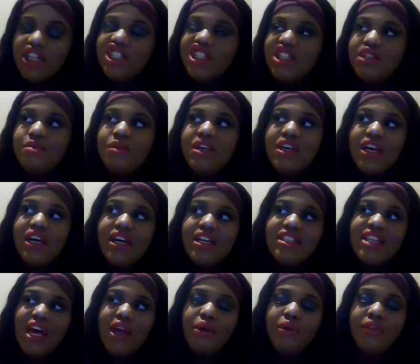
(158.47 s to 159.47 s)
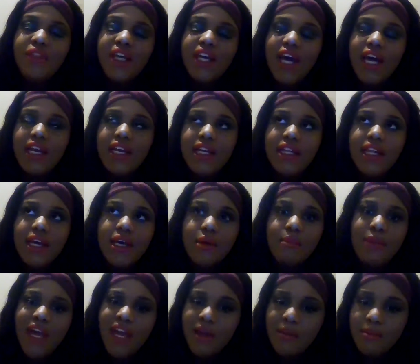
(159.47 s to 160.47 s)
just because I don't think I need like
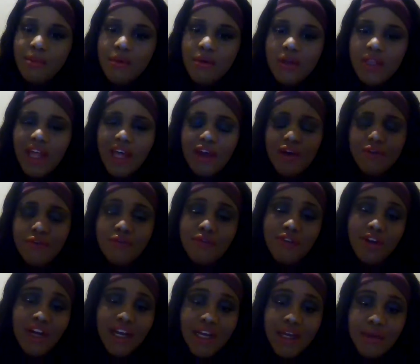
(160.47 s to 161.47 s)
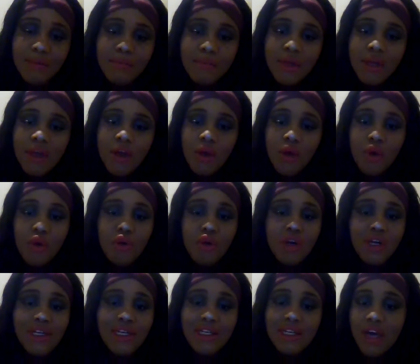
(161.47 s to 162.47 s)
a paper or like a frame
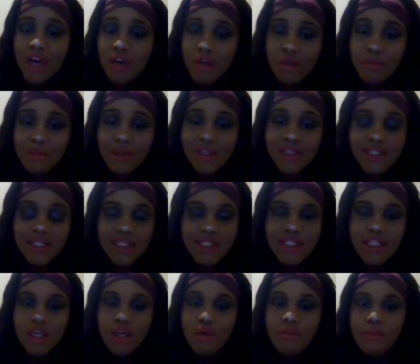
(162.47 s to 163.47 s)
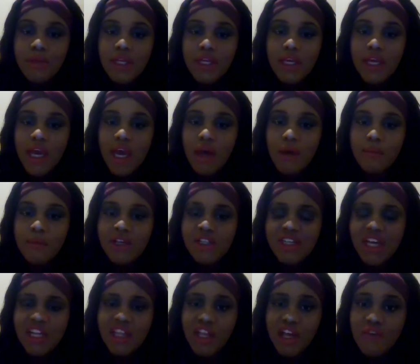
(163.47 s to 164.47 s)
or any documents to tell me how
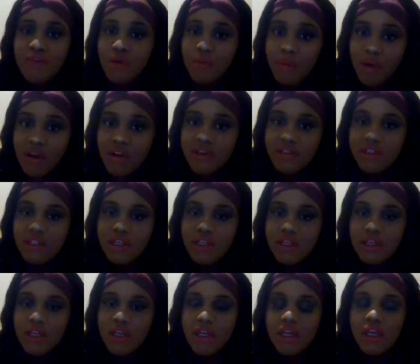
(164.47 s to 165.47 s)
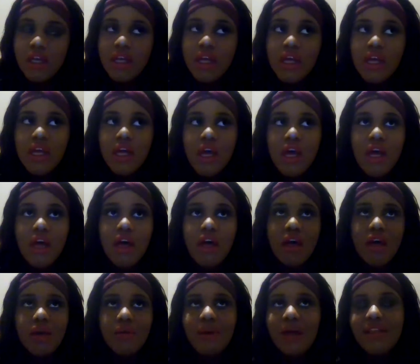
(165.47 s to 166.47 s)
much I love a person.
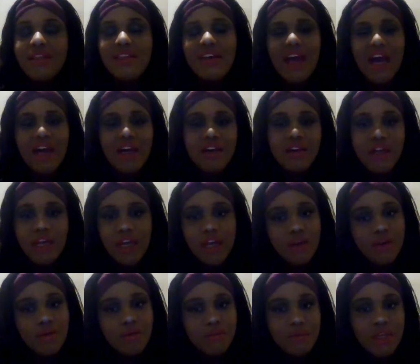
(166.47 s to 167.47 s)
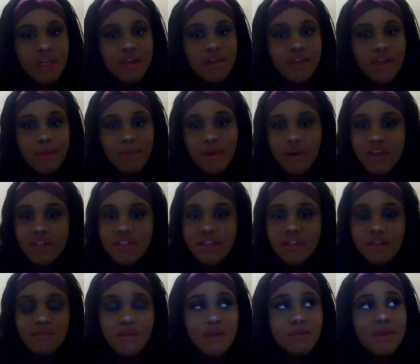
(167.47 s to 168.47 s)
I think I could handle me and that
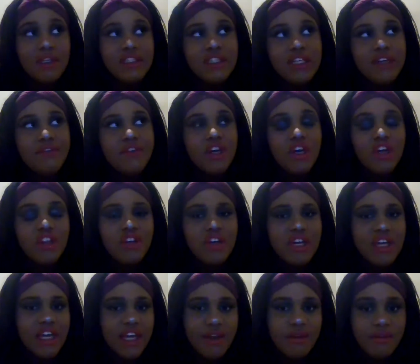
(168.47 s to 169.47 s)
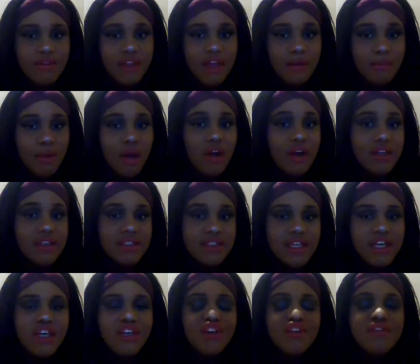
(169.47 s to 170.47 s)
person, me and my significant other can handle that by
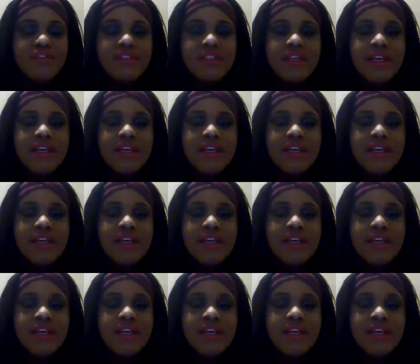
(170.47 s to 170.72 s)
ourselves.